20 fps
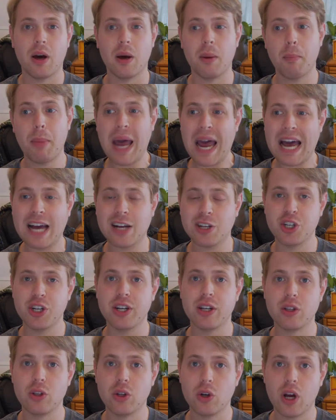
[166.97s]
Patching
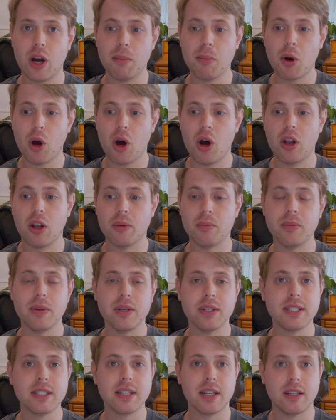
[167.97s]
a lookup column
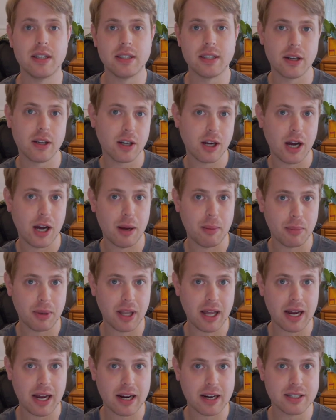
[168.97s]
is a little
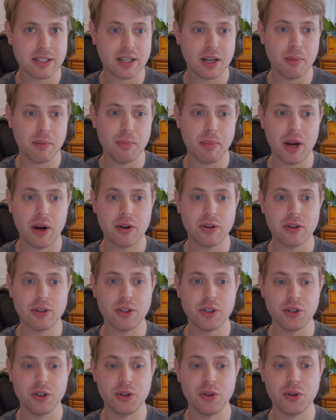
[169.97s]
complex compared
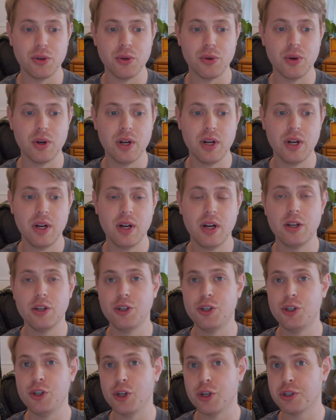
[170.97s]
to
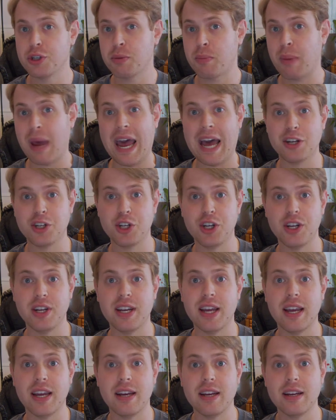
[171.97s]
just patching
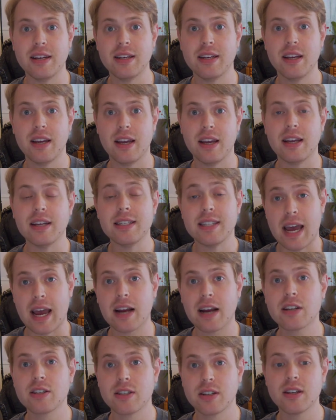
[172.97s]
a
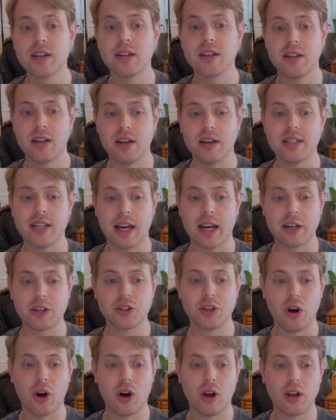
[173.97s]
text
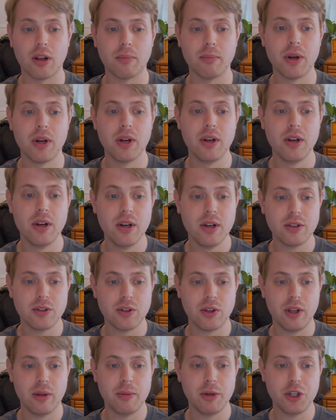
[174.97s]
column. So
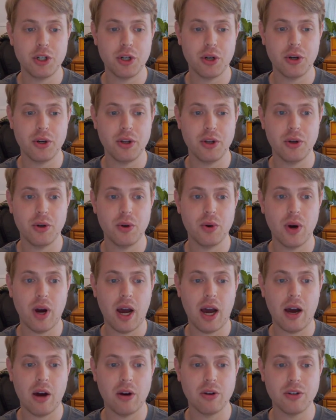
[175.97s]
let me show you
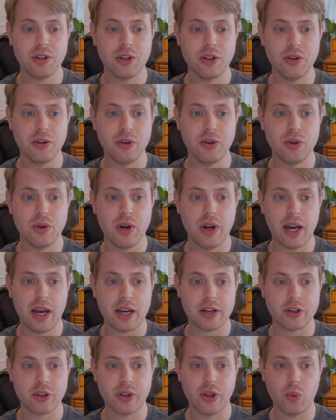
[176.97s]
how to
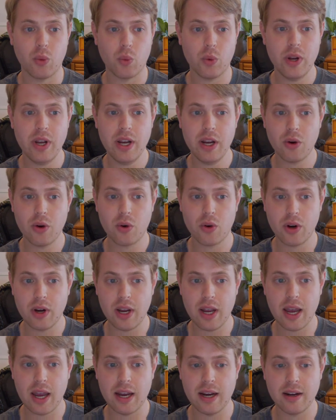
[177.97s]
actually
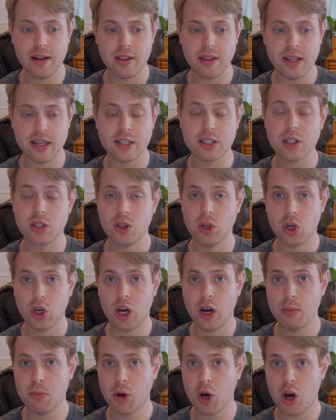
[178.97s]
recreate this
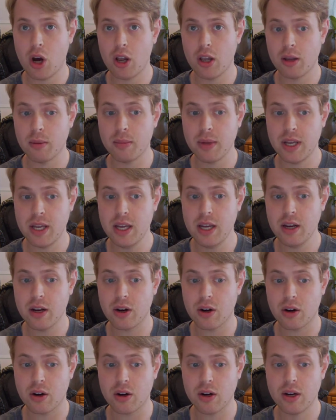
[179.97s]
lookup column
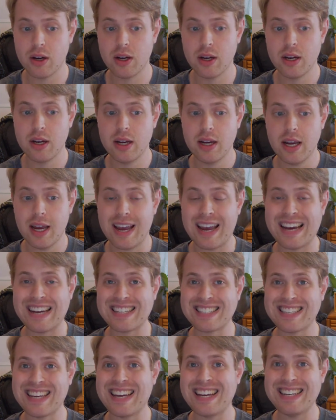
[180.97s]
here
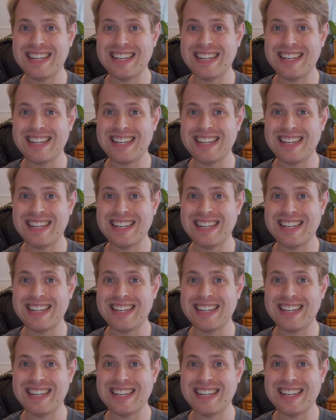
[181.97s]
as a